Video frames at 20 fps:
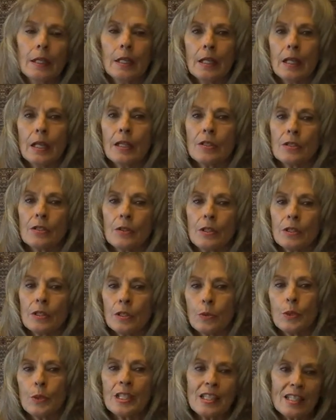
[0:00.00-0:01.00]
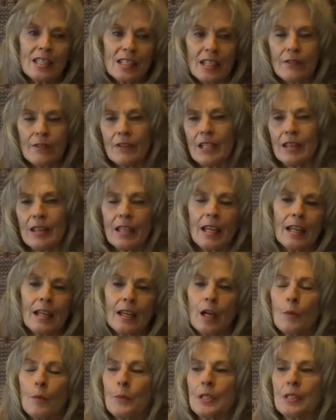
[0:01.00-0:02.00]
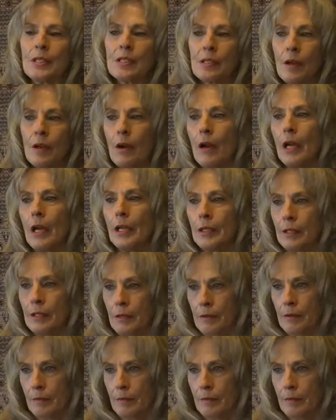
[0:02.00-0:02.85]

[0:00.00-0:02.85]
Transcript: And so it twists everything up inside.